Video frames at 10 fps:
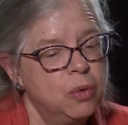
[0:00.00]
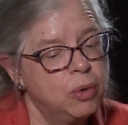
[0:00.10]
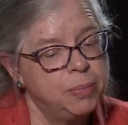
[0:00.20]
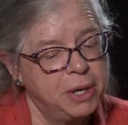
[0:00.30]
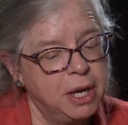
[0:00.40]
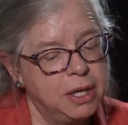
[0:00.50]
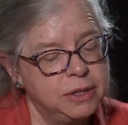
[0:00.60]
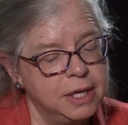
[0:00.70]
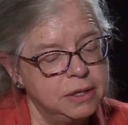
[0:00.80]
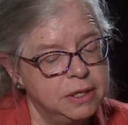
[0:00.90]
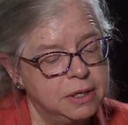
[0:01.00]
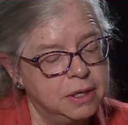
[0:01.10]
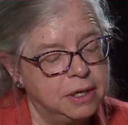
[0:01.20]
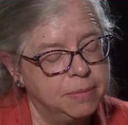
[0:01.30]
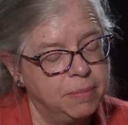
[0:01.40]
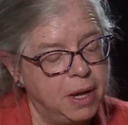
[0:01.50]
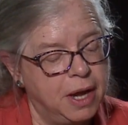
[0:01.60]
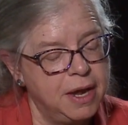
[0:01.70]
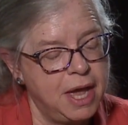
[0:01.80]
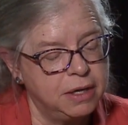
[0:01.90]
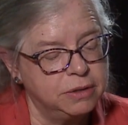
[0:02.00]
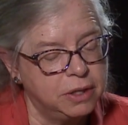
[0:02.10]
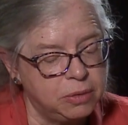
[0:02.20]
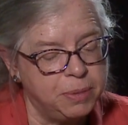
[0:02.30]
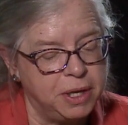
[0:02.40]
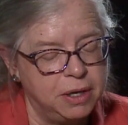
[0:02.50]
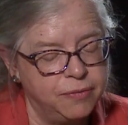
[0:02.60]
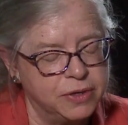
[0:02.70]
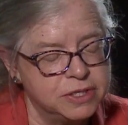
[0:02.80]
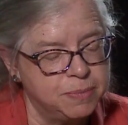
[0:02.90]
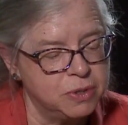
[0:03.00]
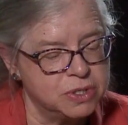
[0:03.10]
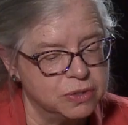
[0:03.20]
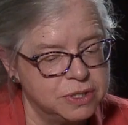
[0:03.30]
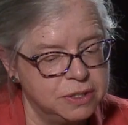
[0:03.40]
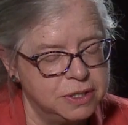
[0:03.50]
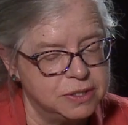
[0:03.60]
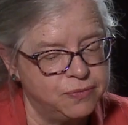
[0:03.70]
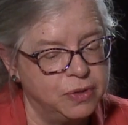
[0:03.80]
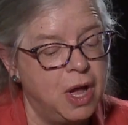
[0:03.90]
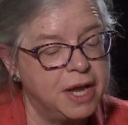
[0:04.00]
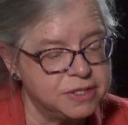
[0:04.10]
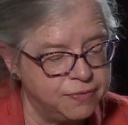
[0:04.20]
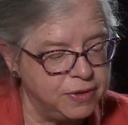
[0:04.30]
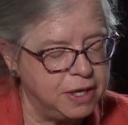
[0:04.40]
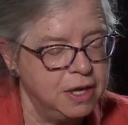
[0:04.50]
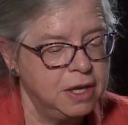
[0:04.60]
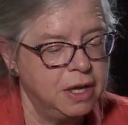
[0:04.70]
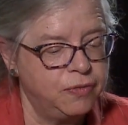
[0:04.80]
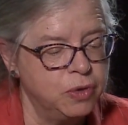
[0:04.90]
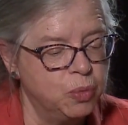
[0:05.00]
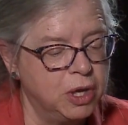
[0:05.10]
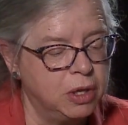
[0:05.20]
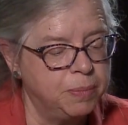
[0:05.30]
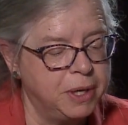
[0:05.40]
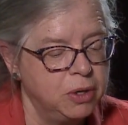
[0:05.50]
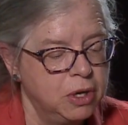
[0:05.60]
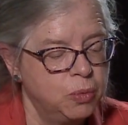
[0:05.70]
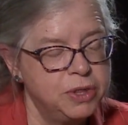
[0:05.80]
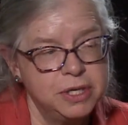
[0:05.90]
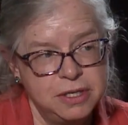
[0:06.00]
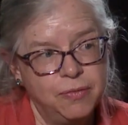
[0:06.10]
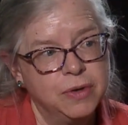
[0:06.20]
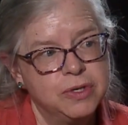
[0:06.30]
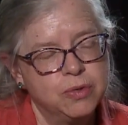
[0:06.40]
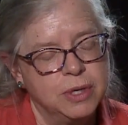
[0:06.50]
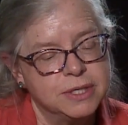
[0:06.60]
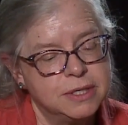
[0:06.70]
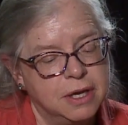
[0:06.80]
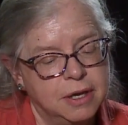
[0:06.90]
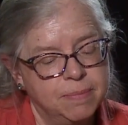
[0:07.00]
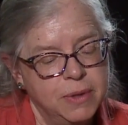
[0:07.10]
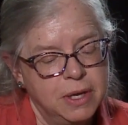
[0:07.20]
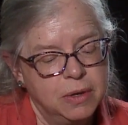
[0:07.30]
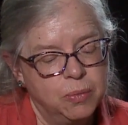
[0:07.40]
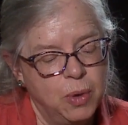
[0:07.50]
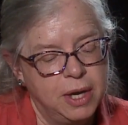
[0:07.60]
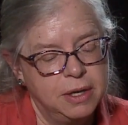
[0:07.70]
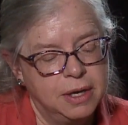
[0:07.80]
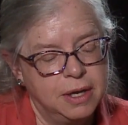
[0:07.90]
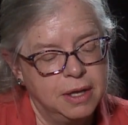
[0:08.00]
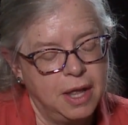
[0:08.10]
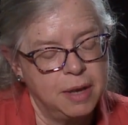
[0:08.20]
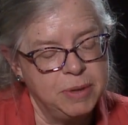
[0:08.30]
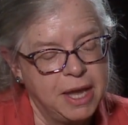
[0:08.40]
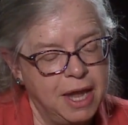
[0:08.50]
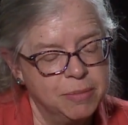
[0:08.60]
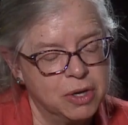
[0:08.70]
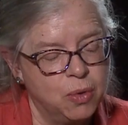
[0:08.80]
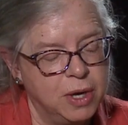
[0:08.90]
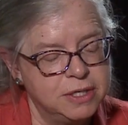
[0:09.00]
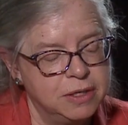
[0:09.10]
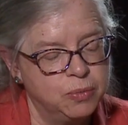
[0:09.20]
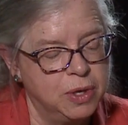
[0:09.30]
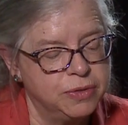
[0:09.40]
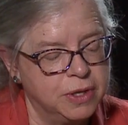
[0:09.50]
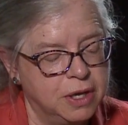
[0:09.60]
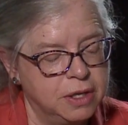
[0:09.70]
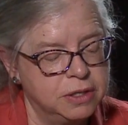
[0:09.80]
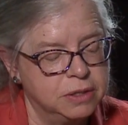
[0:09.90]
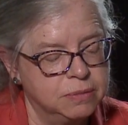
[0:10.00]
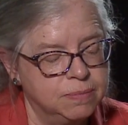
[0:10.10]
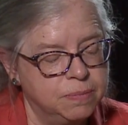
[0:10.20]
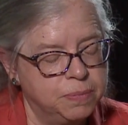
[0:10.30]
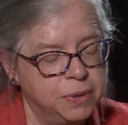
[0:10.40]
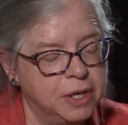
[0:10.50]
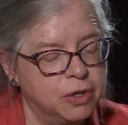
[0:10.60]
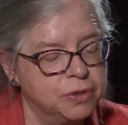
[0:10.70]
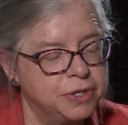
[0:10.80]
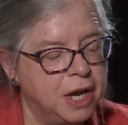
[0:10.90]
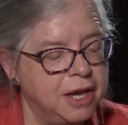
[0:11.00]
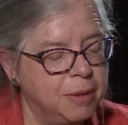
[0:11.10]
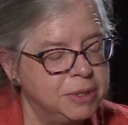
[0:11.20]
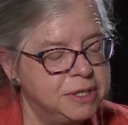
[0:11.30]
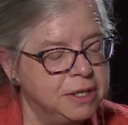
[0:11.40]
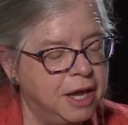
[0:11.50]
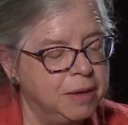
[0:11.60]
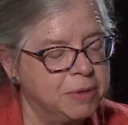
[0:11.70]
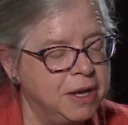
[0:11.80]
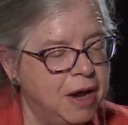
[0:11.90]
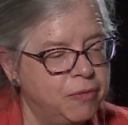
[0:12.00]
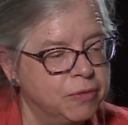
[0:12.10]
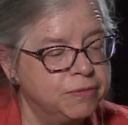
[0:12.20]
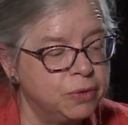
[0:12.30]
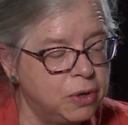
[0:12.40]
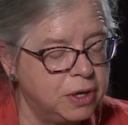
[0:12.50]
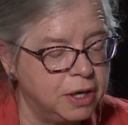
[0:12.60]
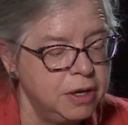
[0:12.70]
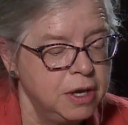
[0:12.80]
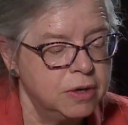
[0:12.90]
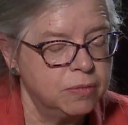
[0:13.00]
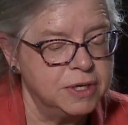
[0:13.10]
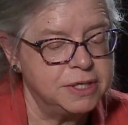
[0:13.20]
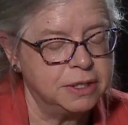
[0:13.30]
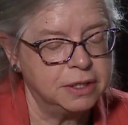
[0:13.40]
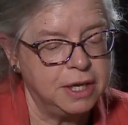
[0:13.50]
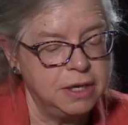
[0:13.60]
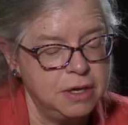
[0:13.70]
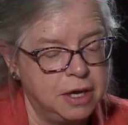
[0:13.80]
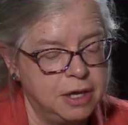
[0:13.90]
Well, but I think that I had a little bit of exposure to this philosophy, if you will, but with a different twist. When I became acquainted with the political dynamics in Cape Canaveral, Florida, recently,